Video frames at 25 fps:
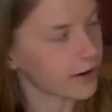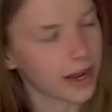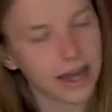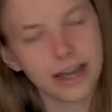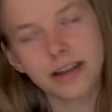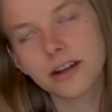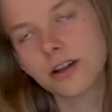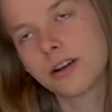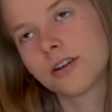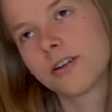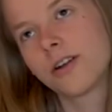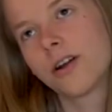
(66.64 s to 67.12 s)
I
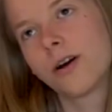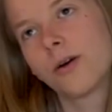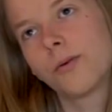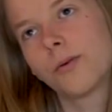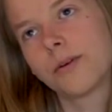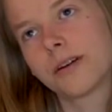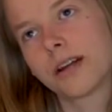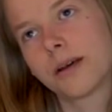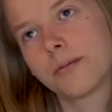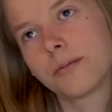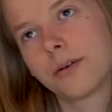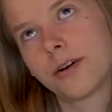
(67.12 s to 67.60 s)
don't know
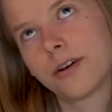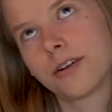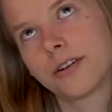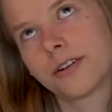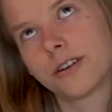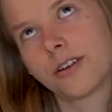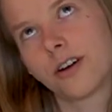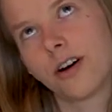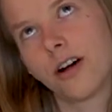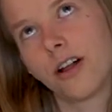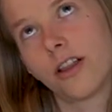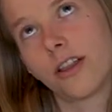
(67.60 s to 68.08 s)
what I'm going to
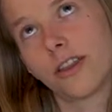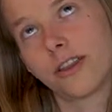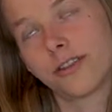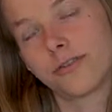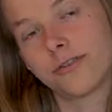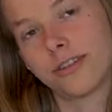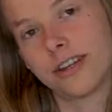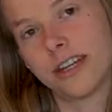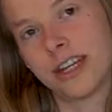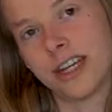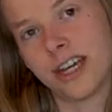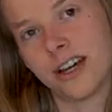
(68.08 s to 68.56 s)
call this
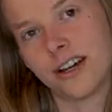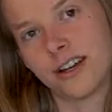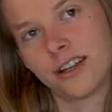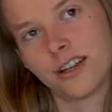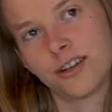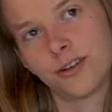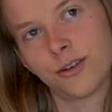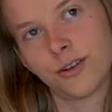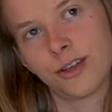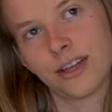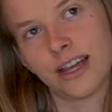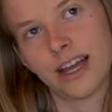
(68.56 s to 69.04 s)
video
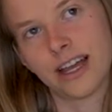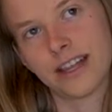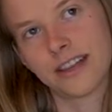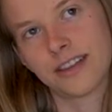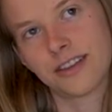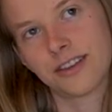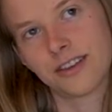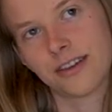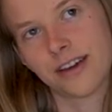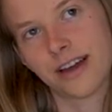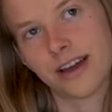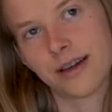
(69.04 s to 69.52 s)
yet,
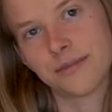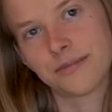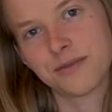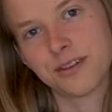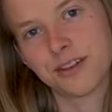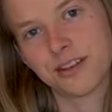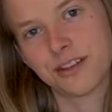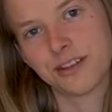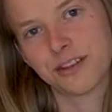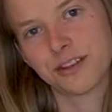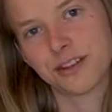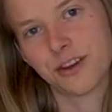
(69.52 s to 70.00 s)
so I'm
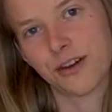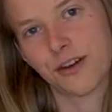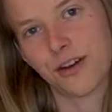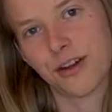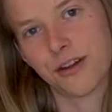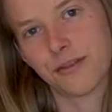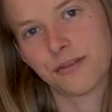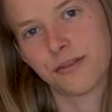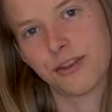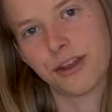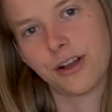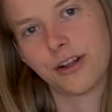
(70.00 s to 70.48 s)
not sure
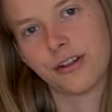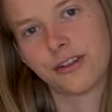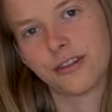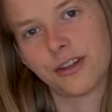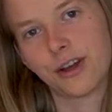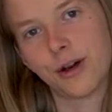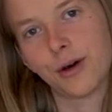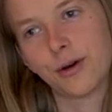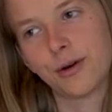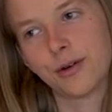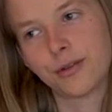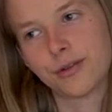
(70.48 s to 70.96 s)
if you'll
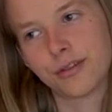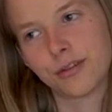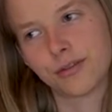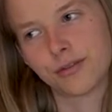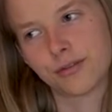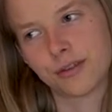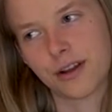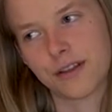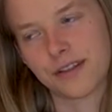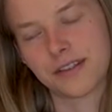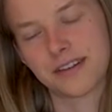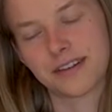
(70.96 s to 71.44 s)
know if you've
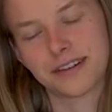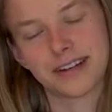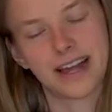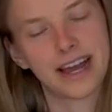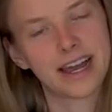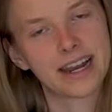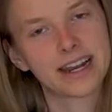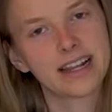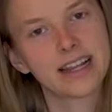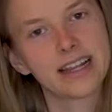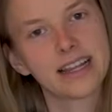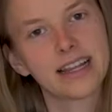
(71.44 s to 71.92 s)
read the
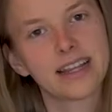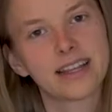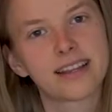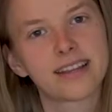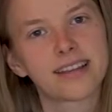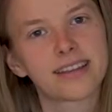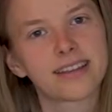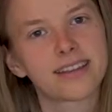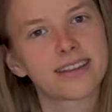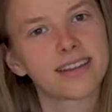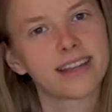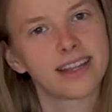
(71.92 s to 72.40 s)
title. It
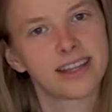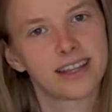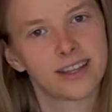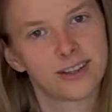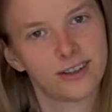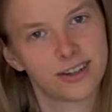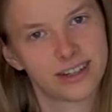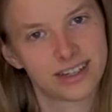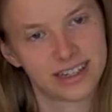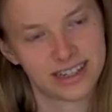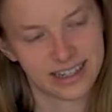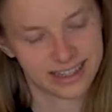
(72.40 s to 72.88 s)
is
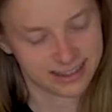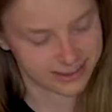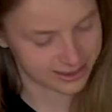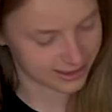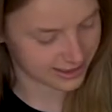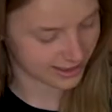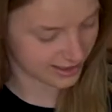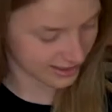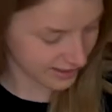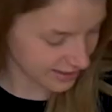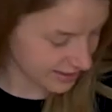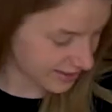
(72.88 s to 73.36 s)
not in
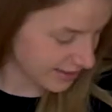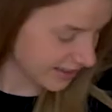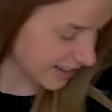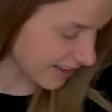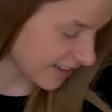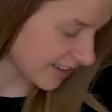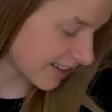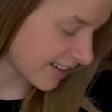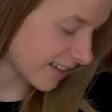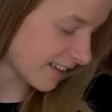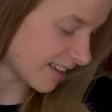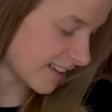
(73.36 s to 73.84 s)
existence.
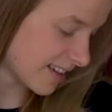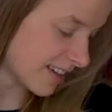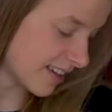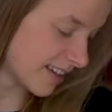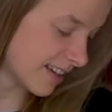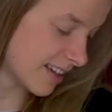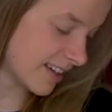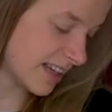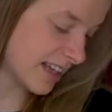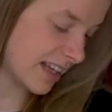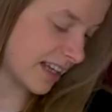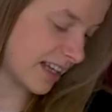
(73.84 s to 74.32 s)

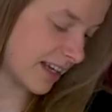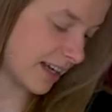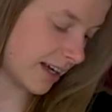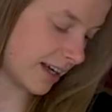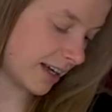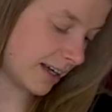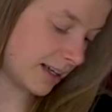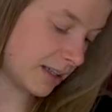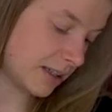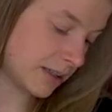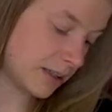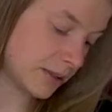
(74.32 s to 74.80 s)

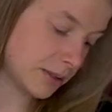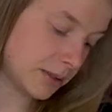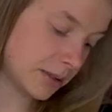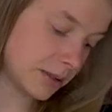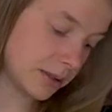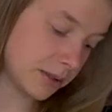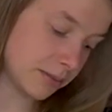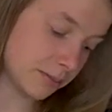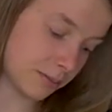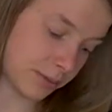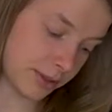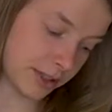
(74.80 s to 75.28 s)

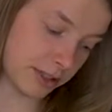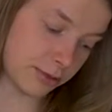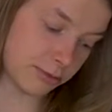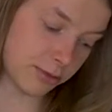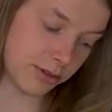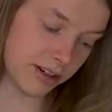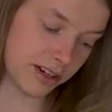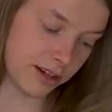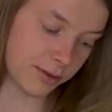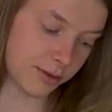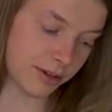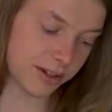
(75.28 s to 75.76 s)
But
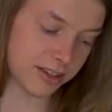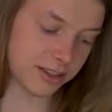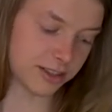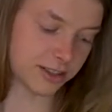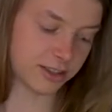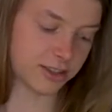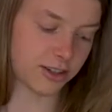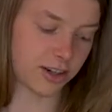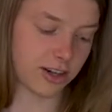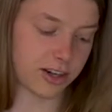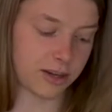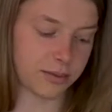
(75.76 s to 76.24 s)
what I wanted to
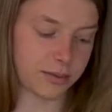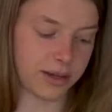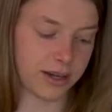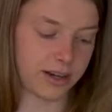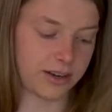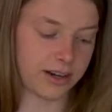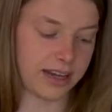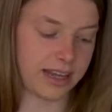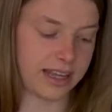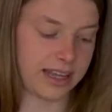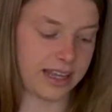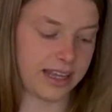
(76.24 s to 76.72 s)
talk
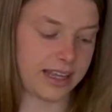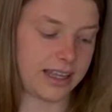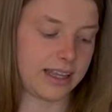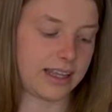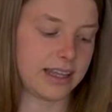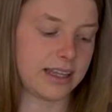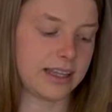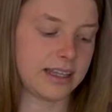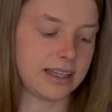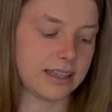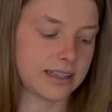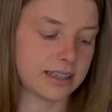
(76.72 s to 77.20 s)
about
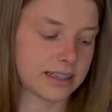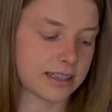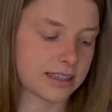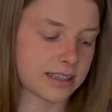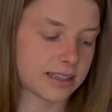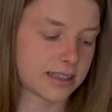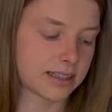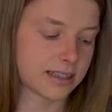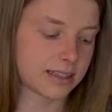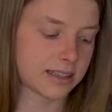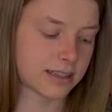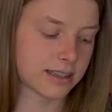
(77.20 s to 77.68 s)

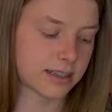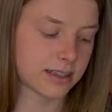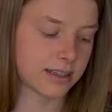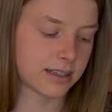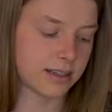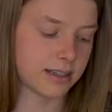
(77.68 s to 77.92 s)
is,